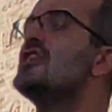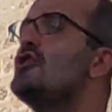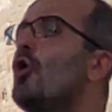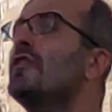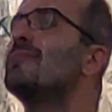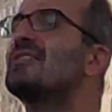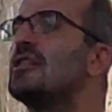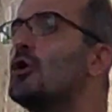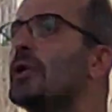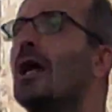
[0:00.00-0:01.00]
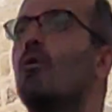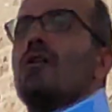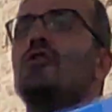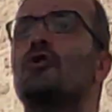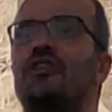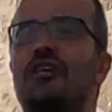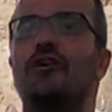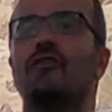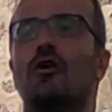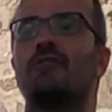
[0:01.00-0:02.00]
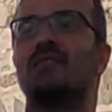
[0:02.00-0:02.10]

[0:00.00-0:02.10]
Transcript: North Macedonia, when you hear North